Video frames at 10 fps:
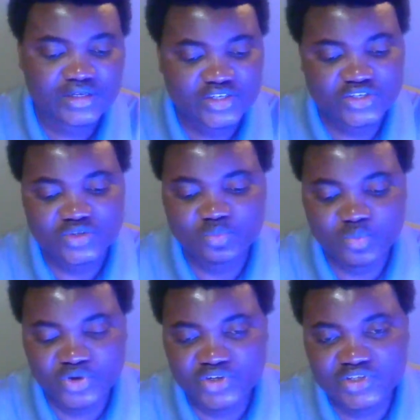
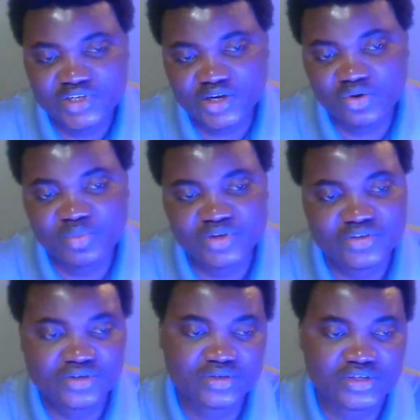just put it in the
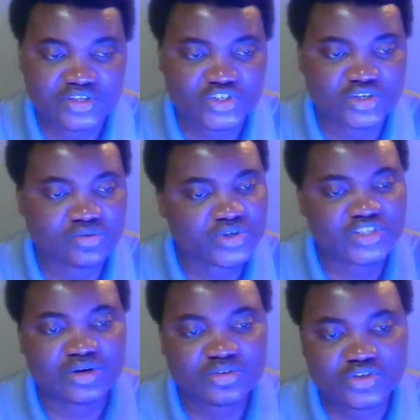comments section.
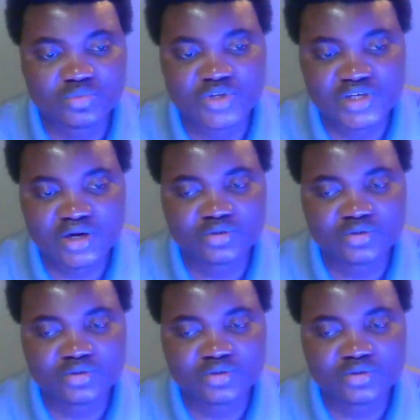Reach out to me.